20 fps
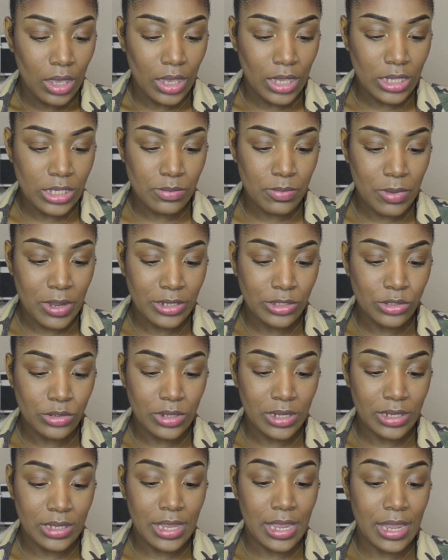it's better to
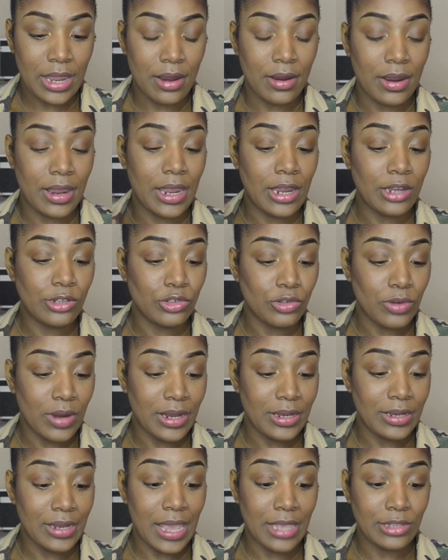let the hair air
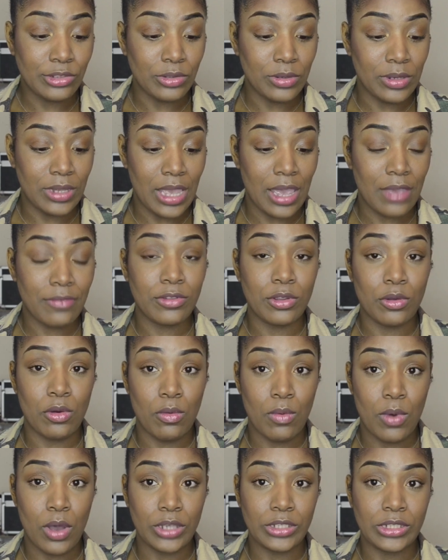dry naturally after
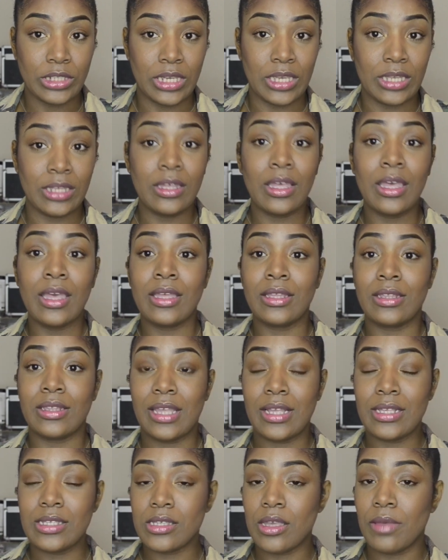washing.
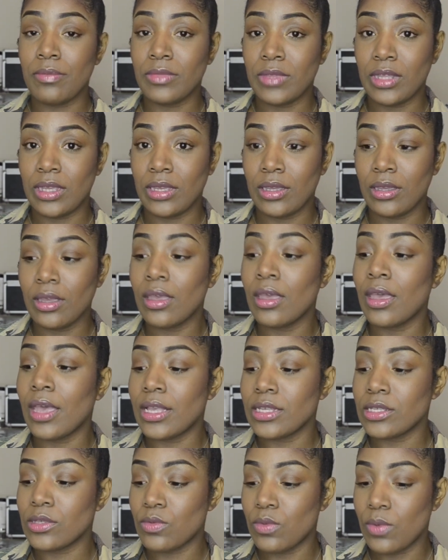That's something
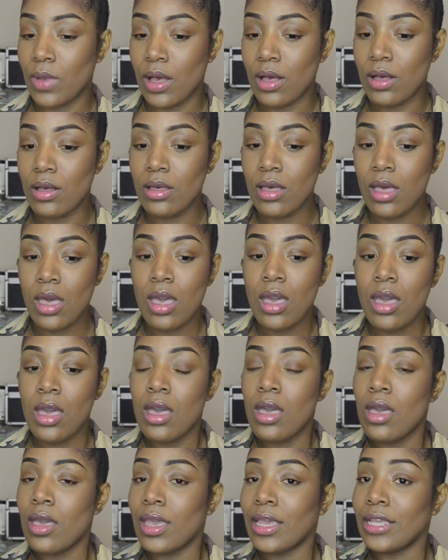as well.
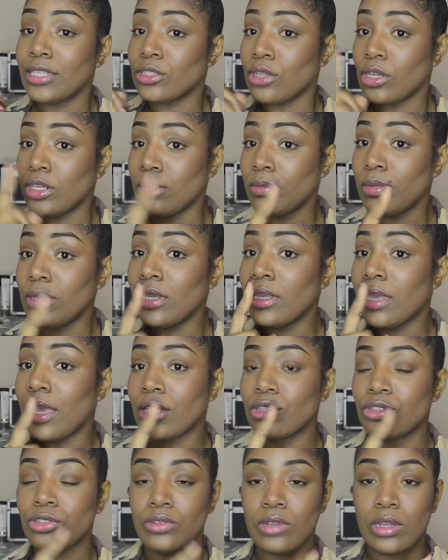It's gonna be
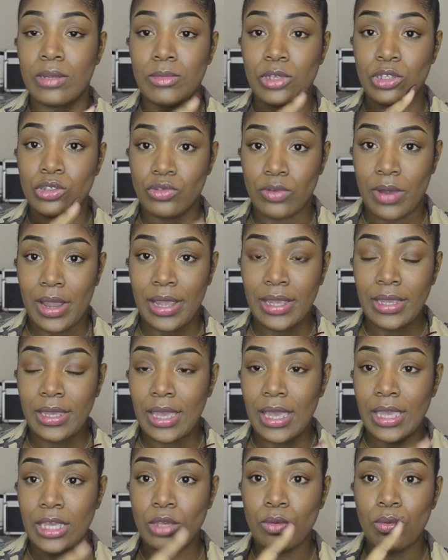extremely dry,
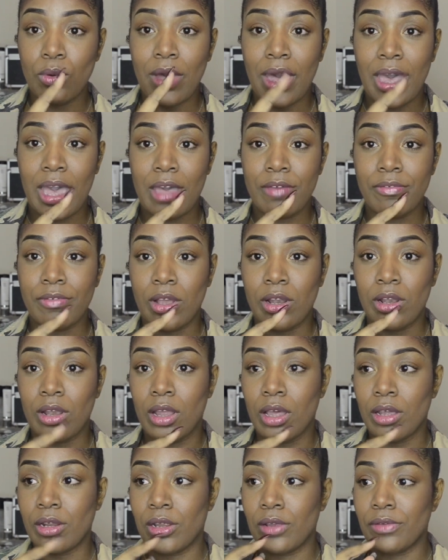and you will have a
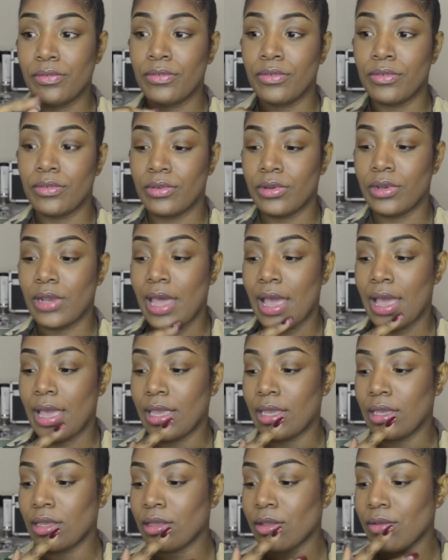lot of
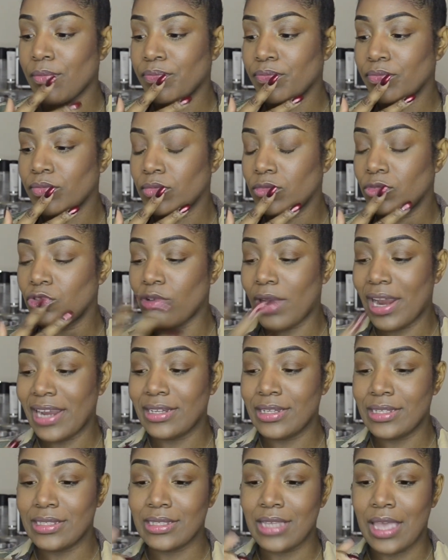like
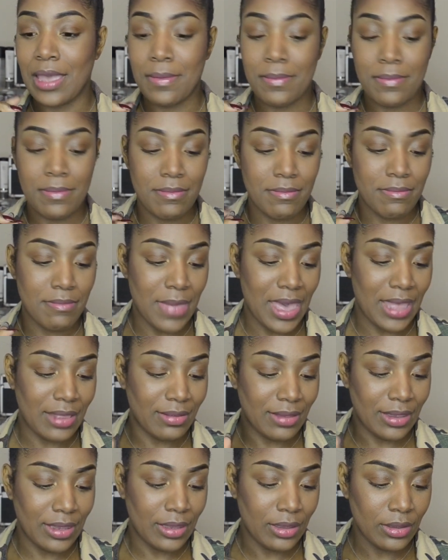dryness and
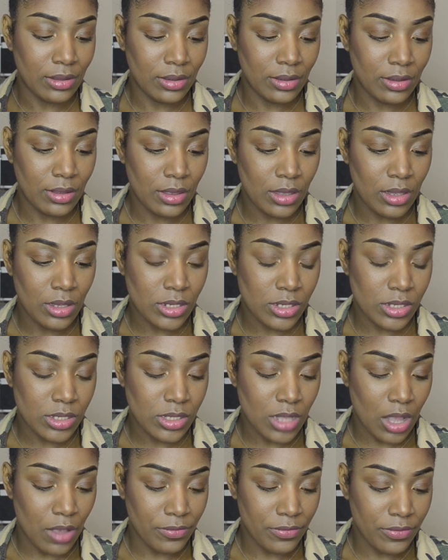matting
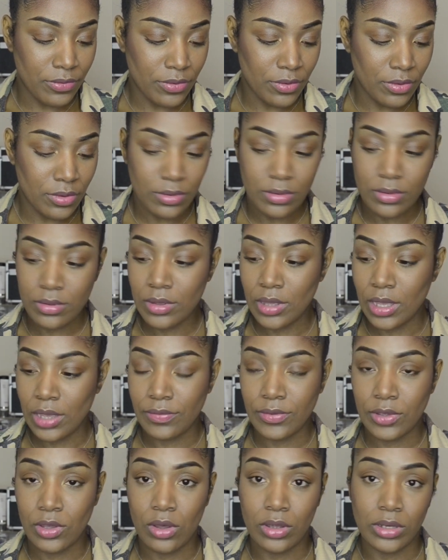stuff
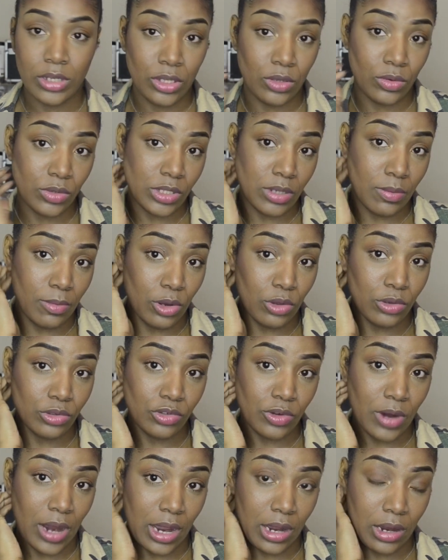if you're gonna use a blow
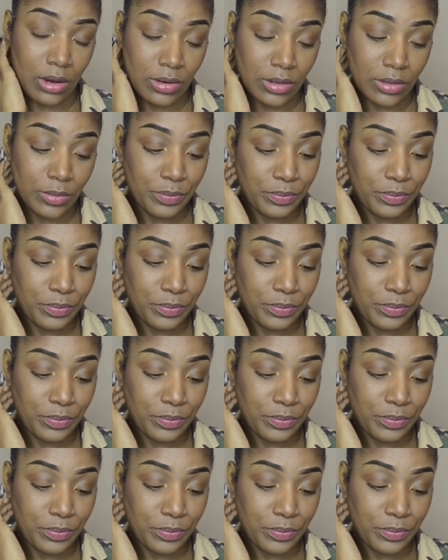dryer.